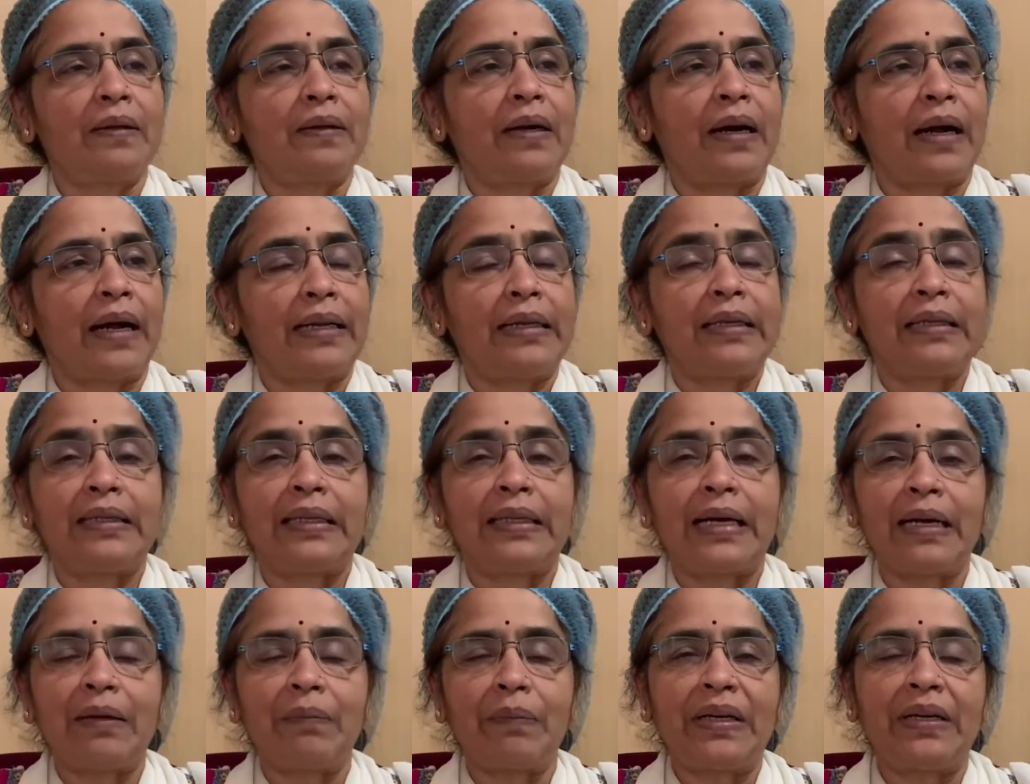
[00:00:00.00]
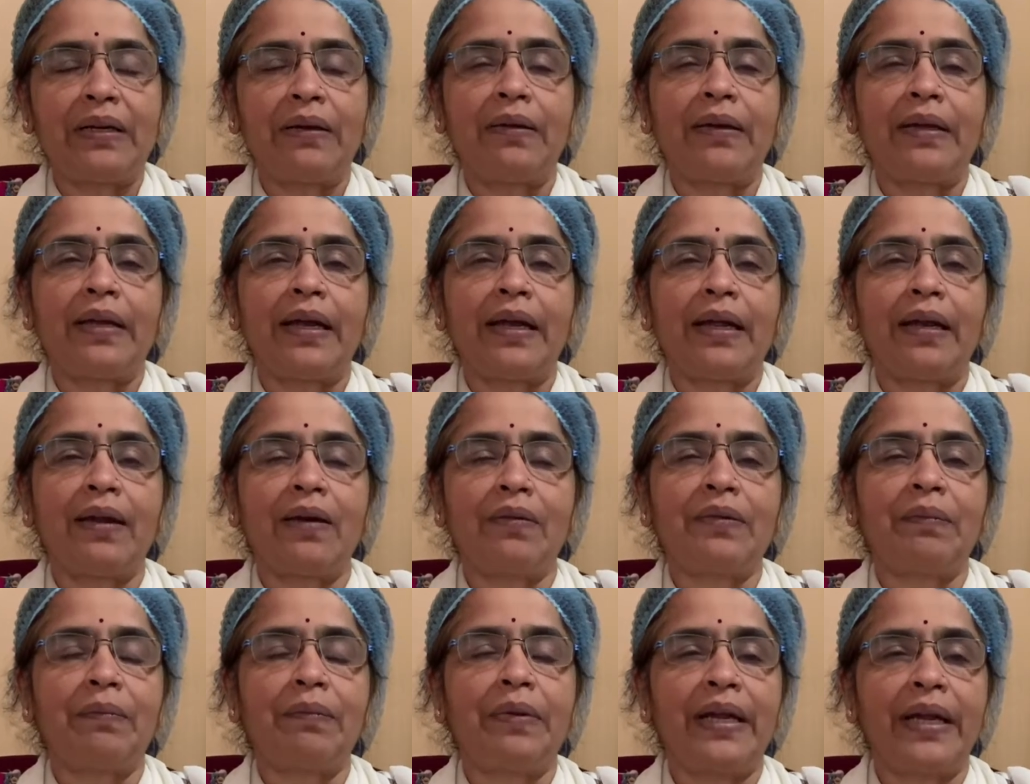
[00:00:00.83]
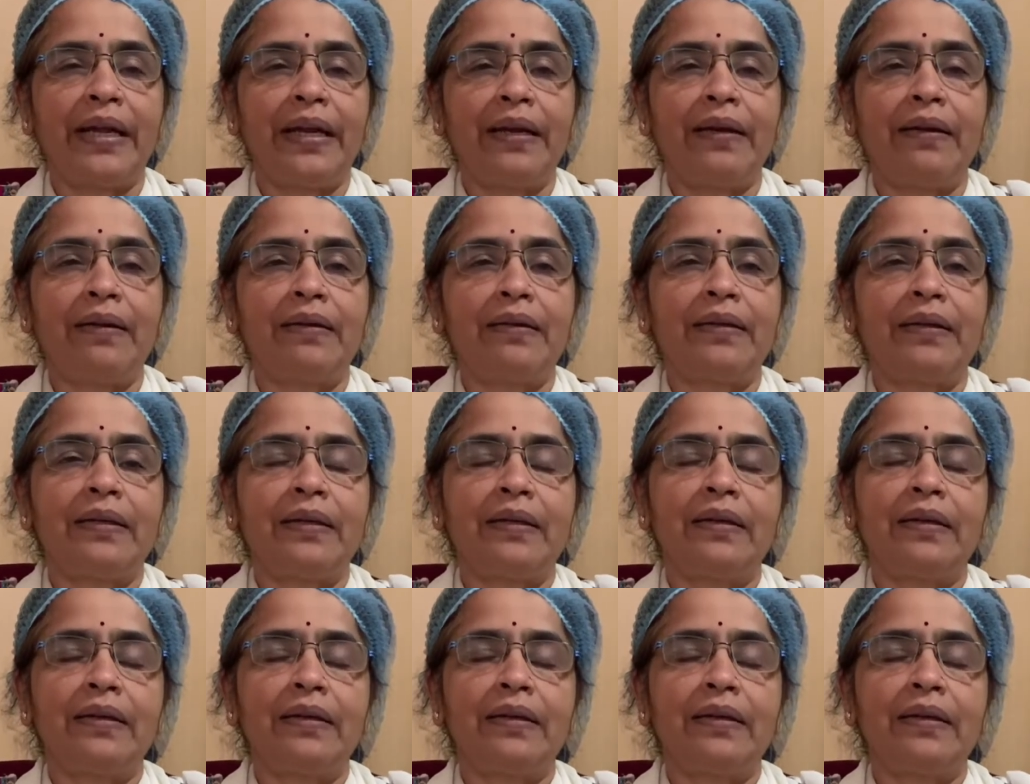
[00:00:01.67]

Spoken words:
and that particular area of the brain